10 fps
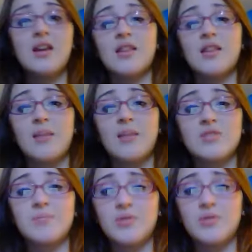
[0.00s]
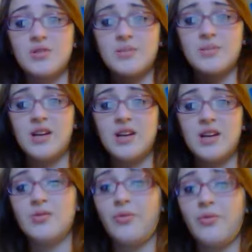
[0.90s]
that's supposed to protect
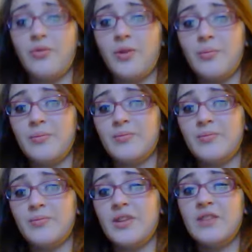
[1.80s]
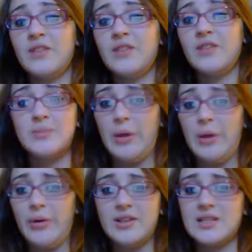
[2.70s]
you from evil
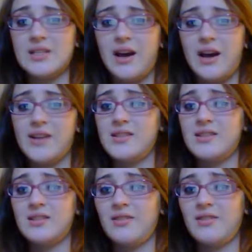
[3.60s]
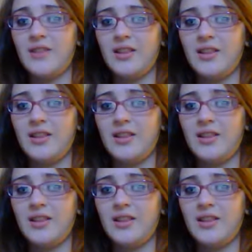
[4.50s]
spirits and eyes and stuff like that.